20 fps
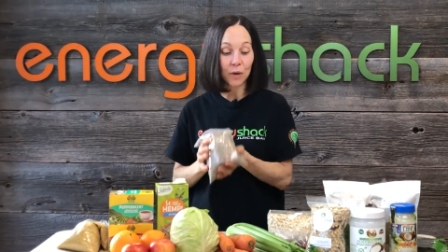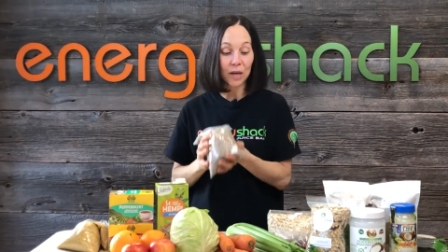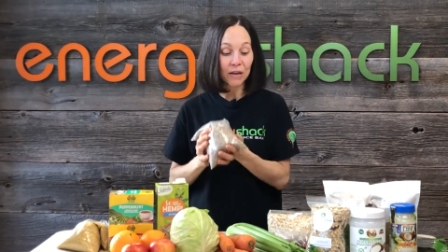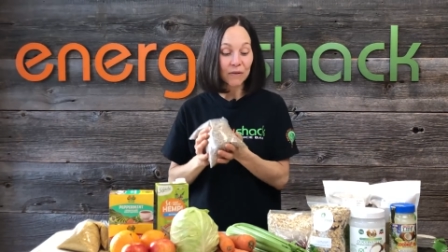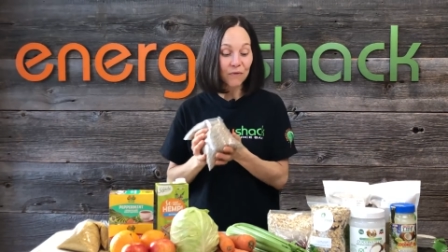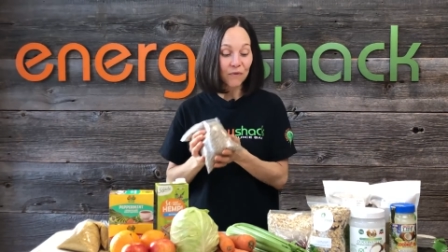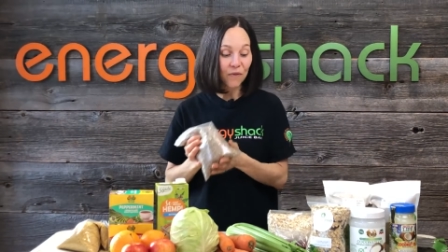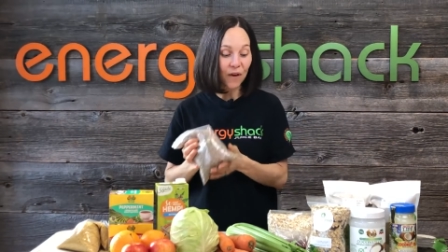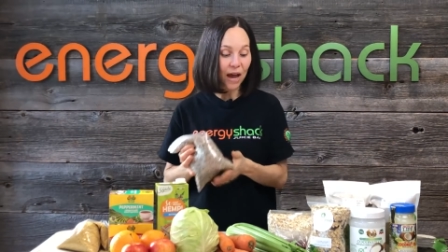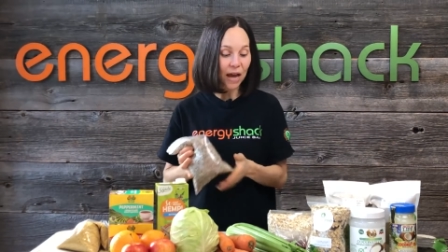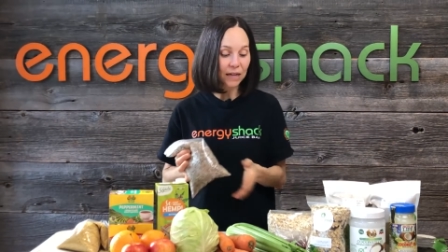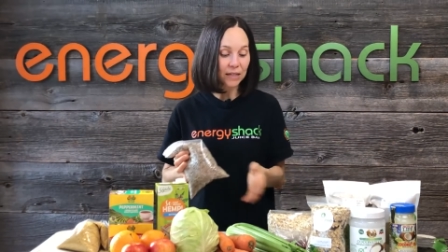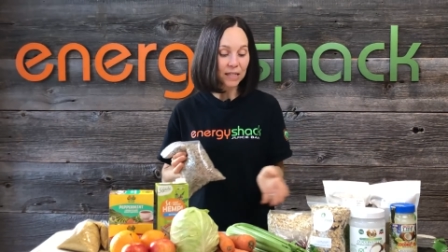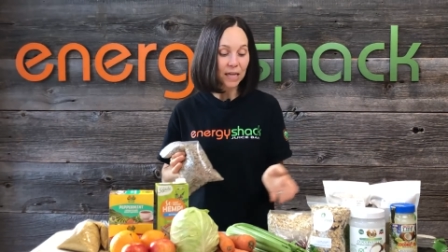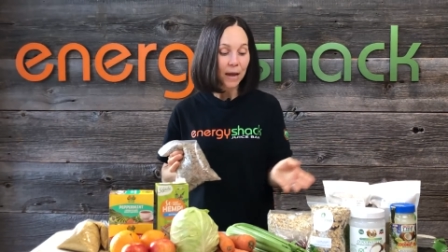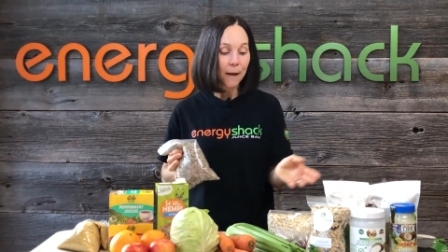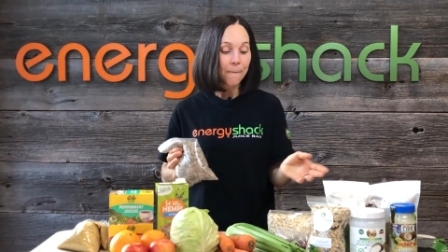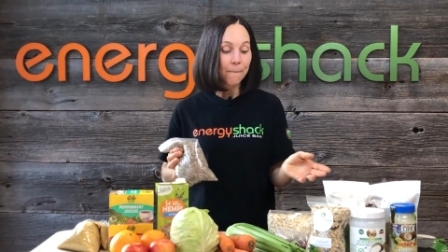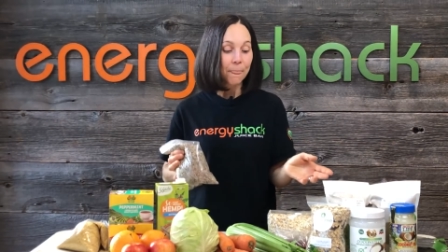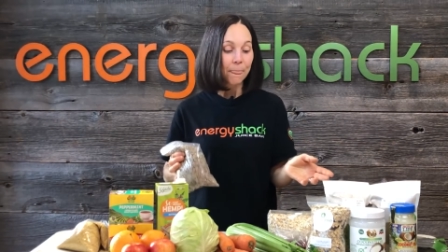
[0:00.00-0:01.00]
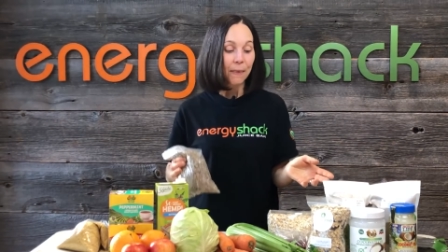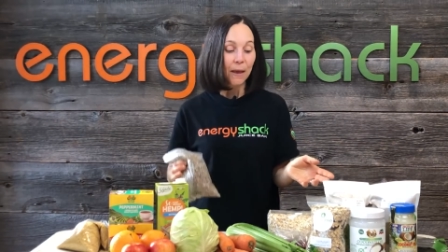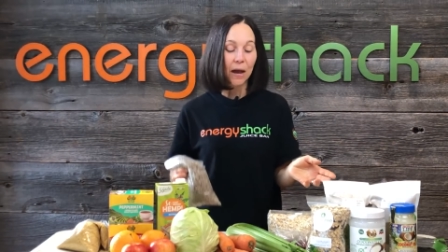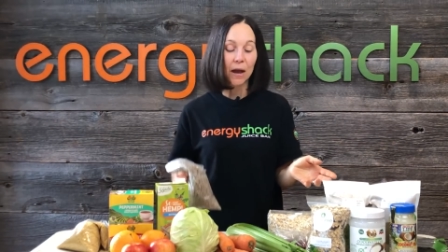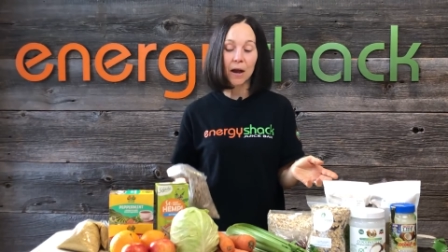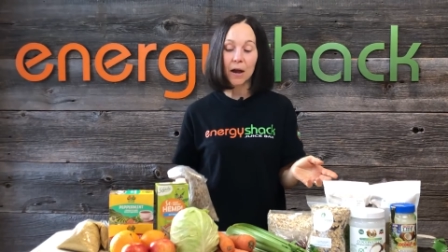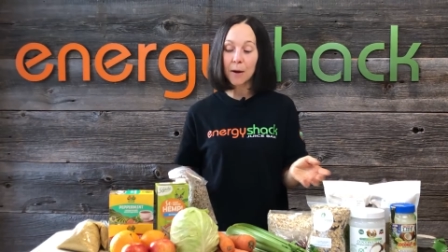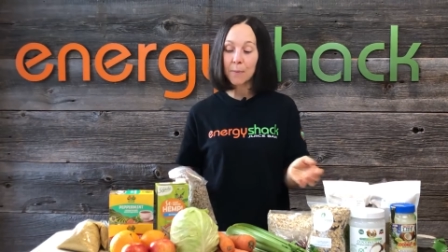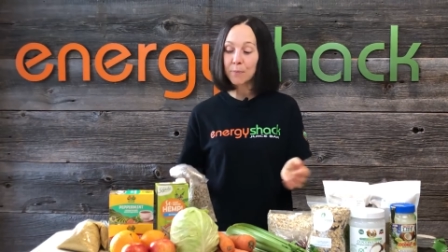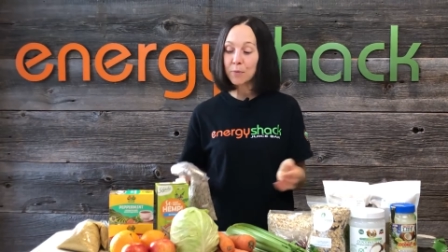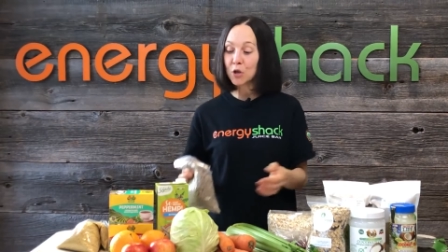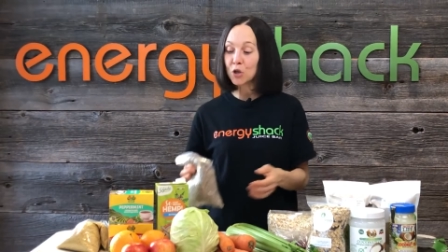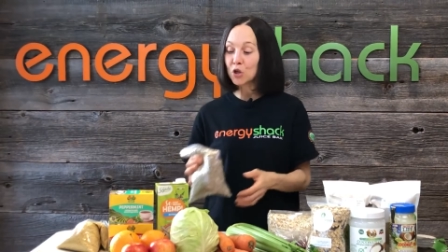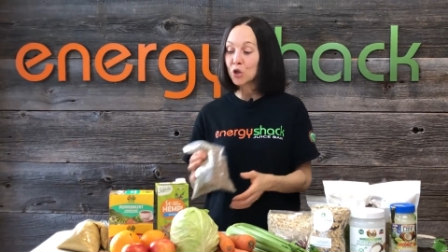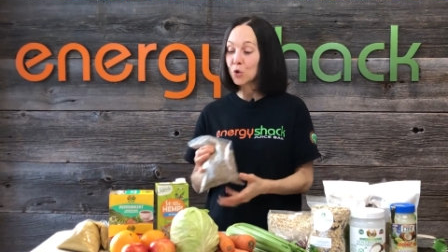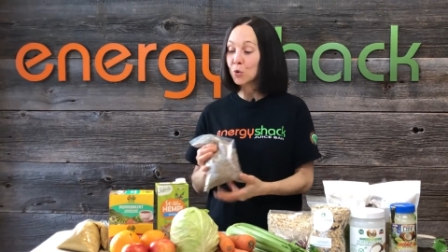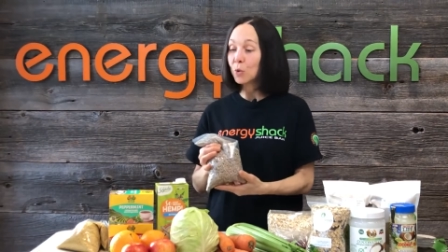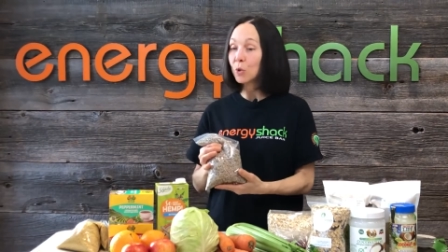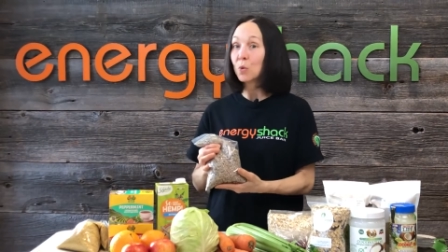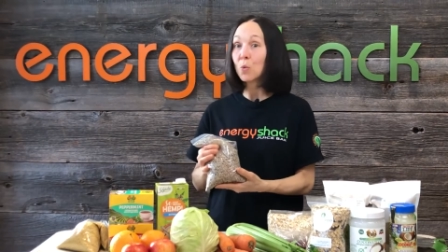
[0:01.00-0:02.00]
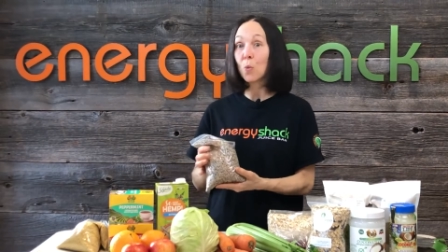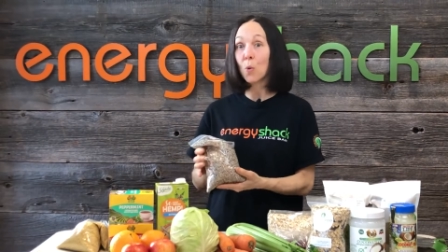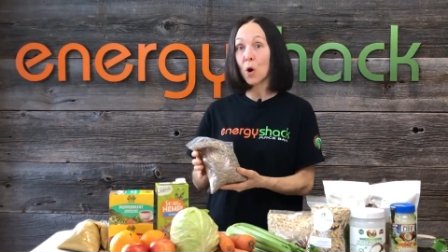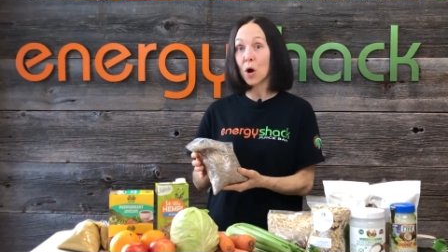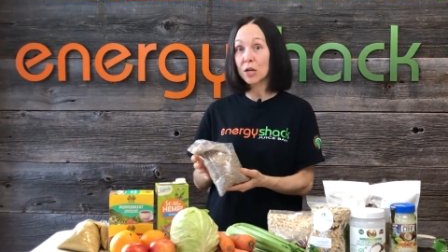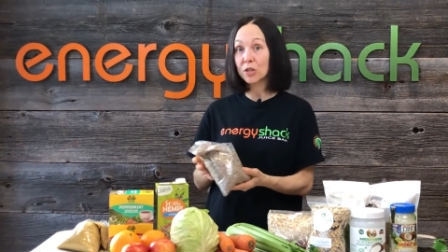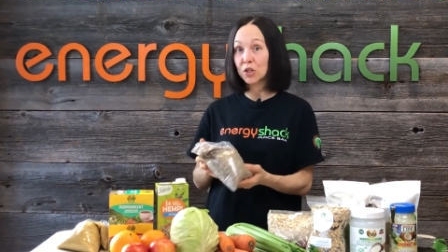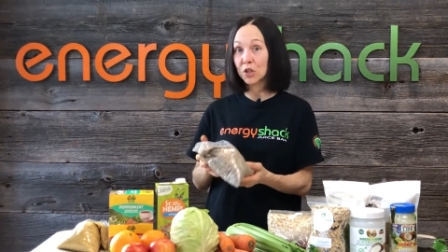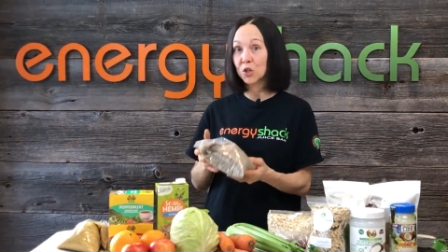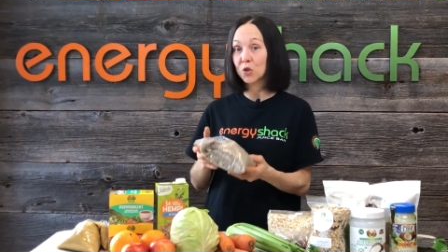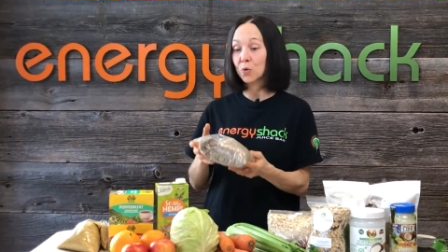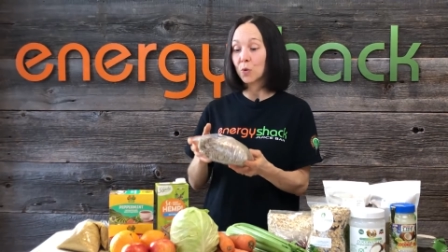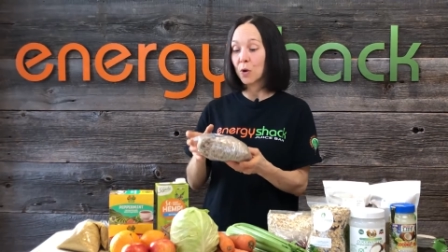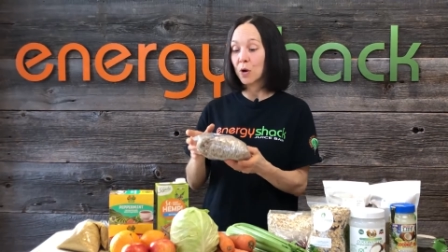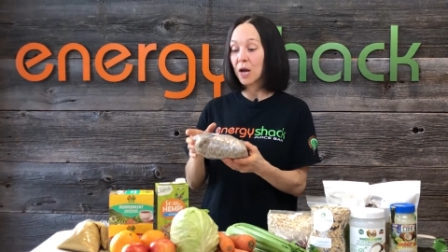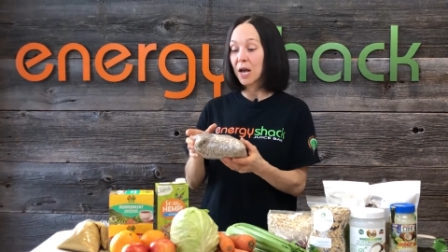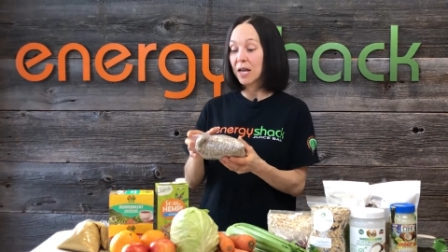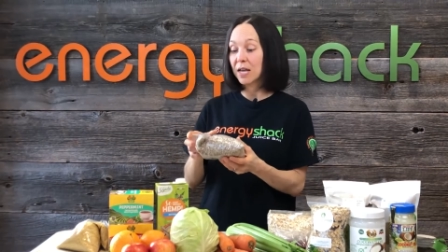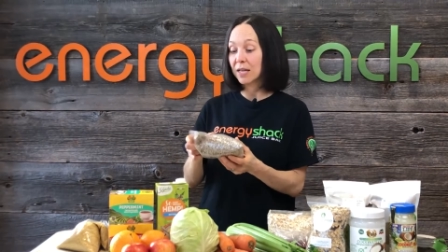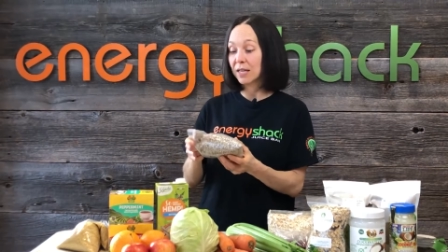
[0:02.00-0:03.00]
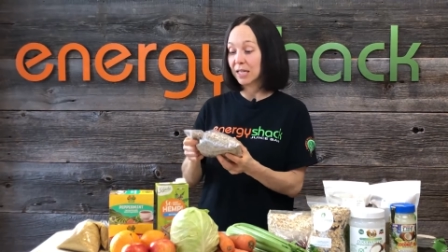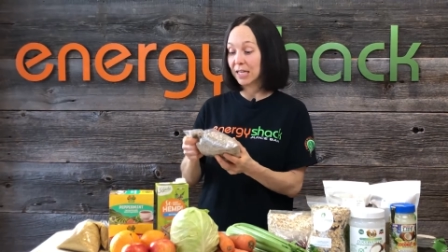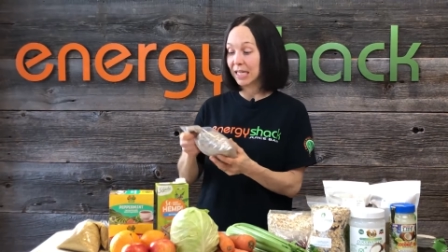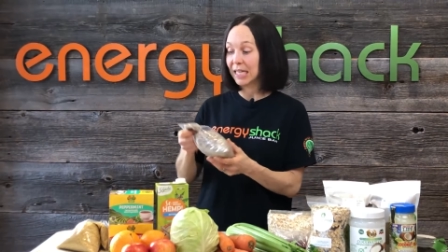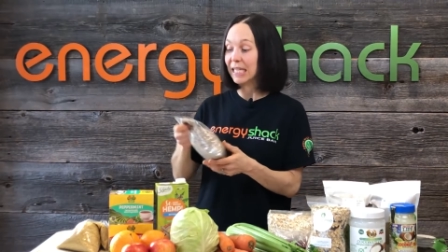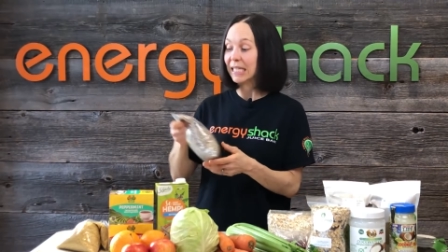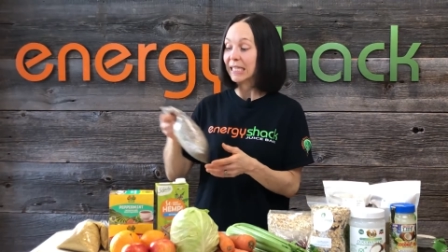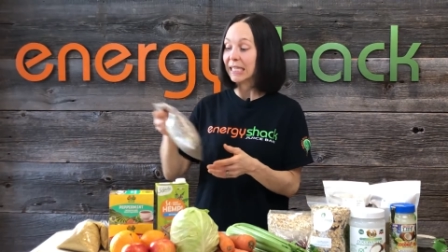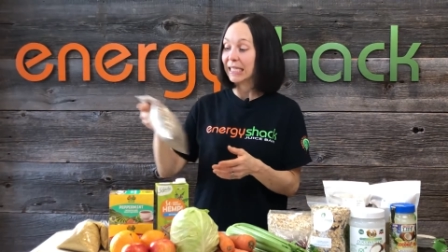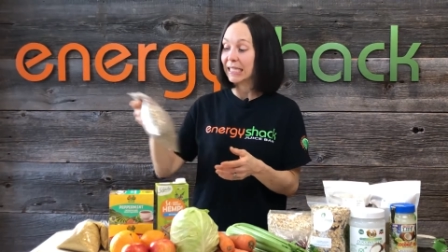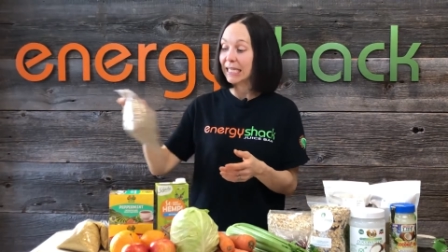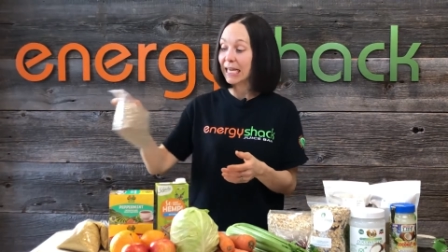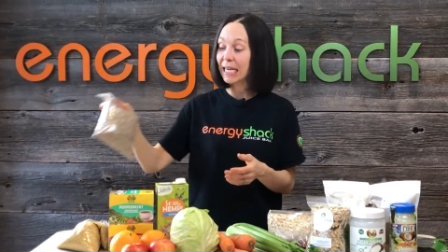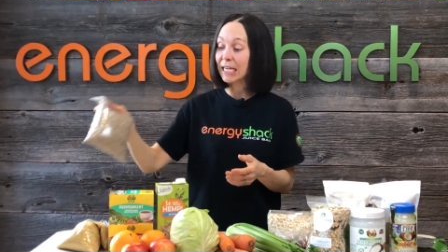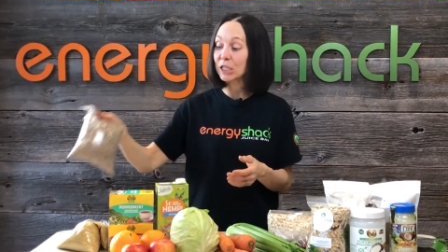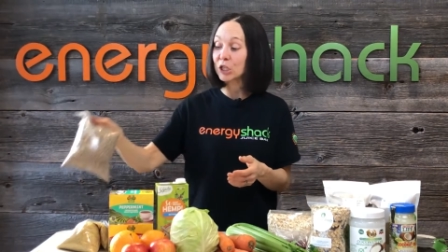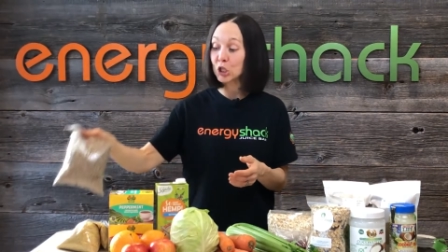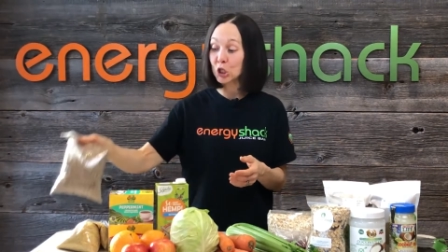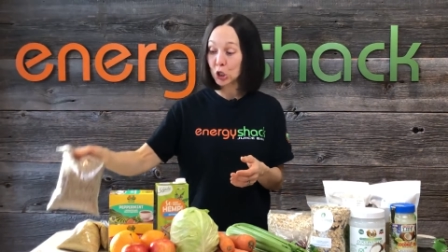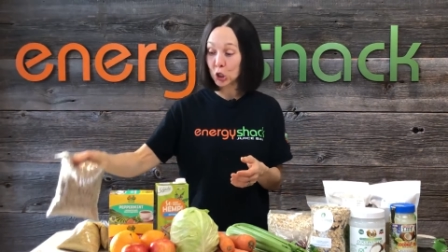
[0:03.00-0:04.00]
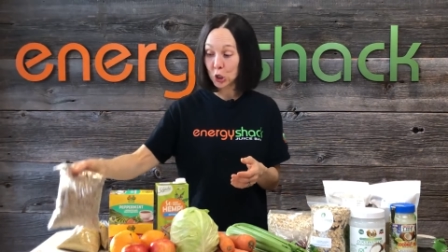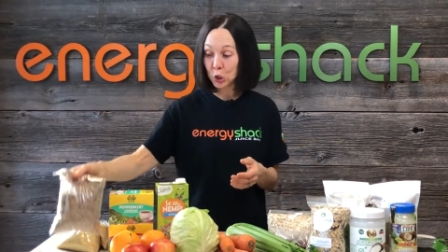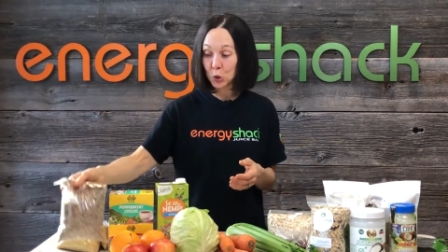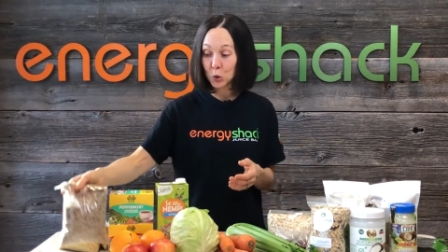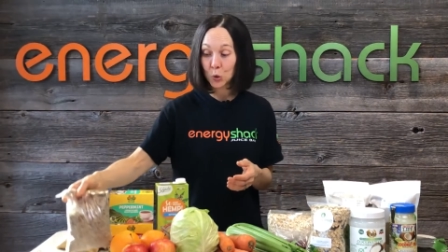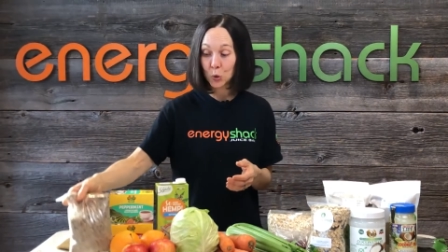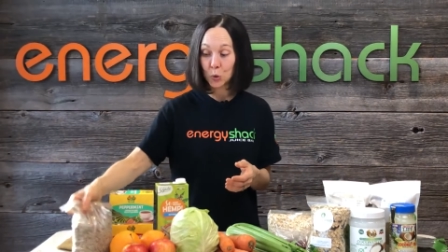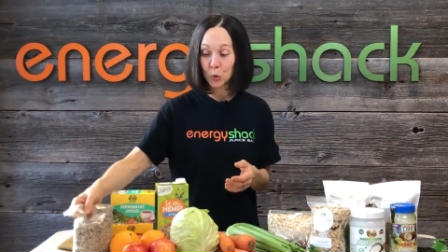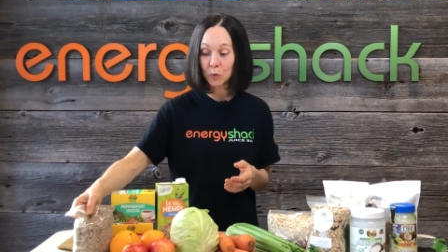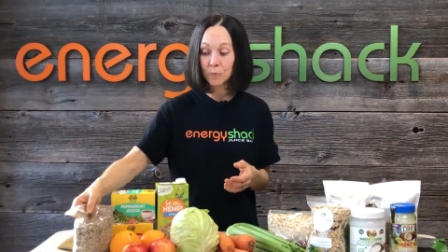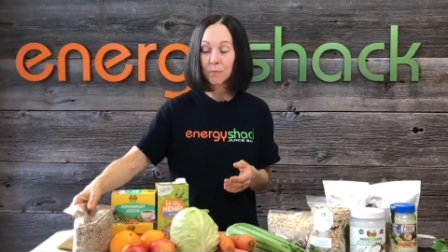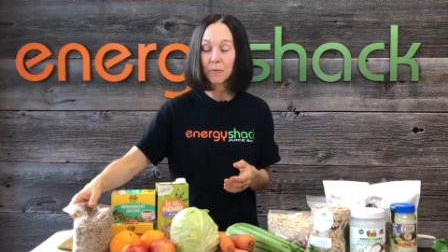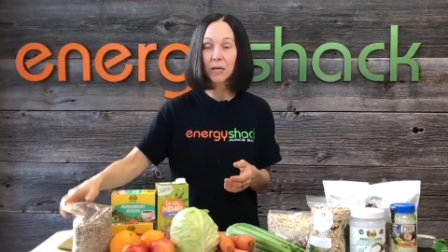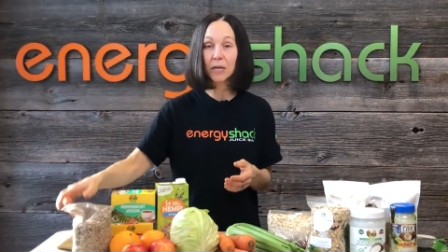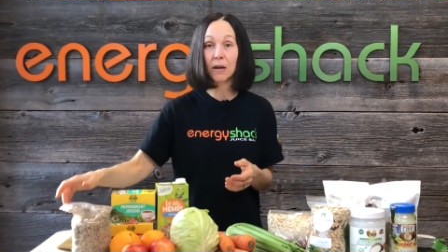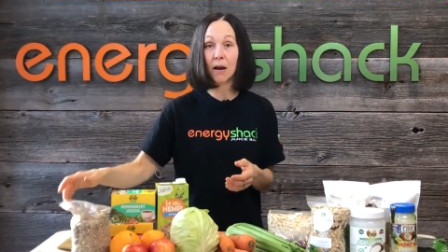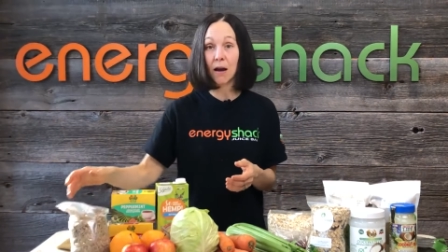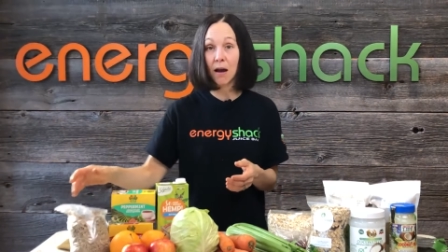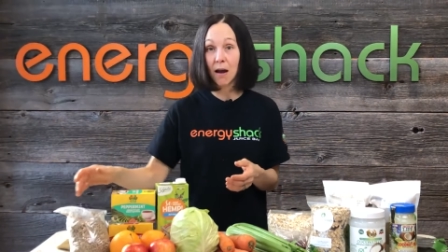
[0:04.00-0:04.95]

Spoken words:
In fact, you will want to stay tuned